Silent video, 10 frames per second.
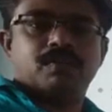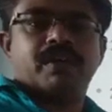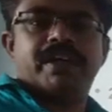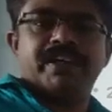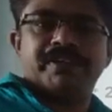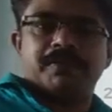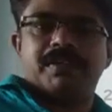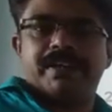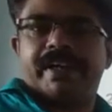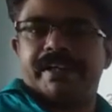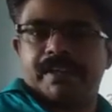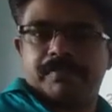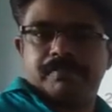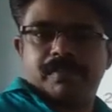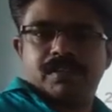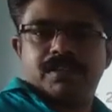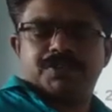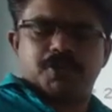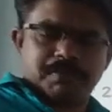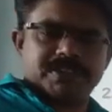one day you will die.
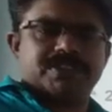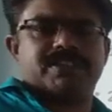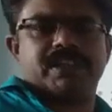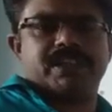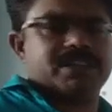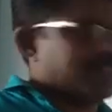So much certain